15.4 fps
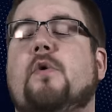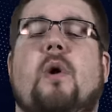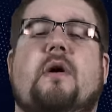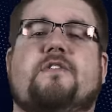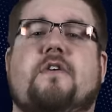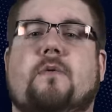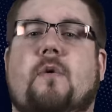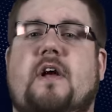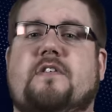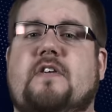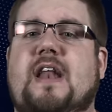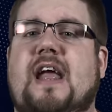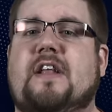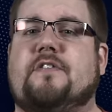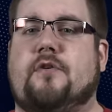you want your
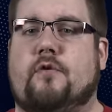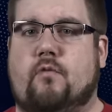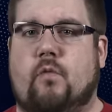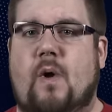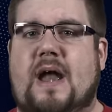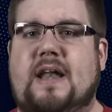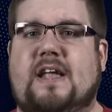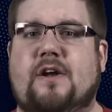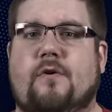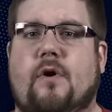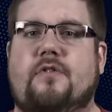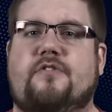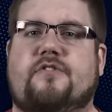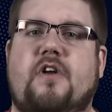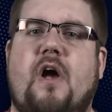question answered right here
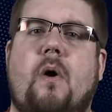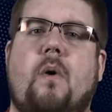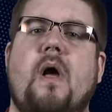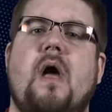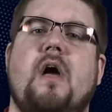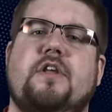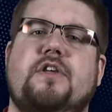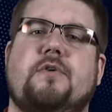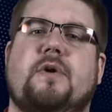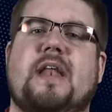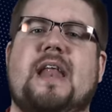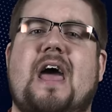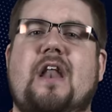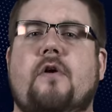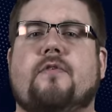on the show, you
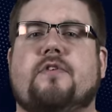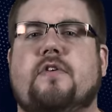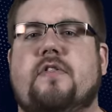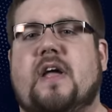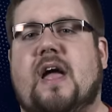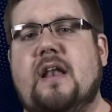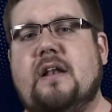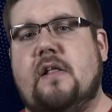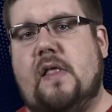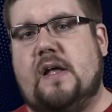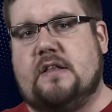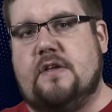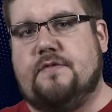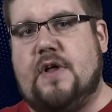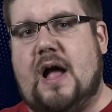can head over to
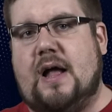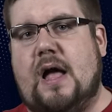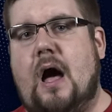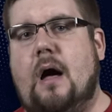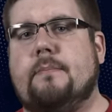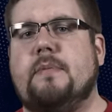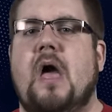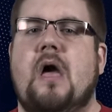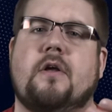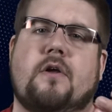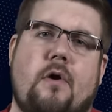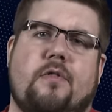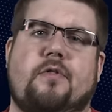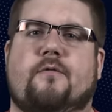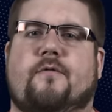thegunCollective.com,
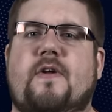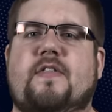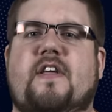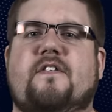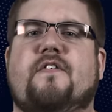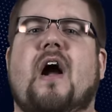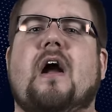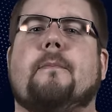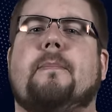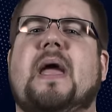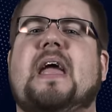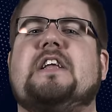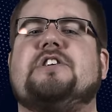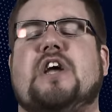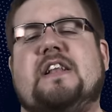go to the Friendly Fire
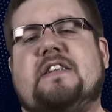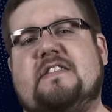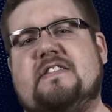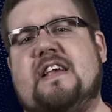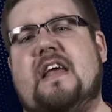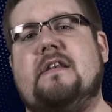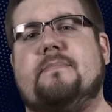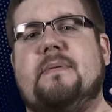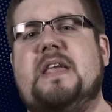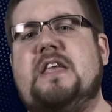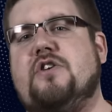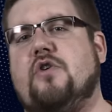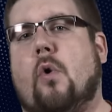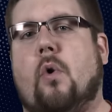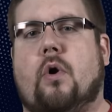page, and send me
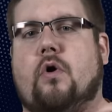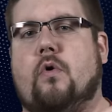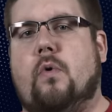your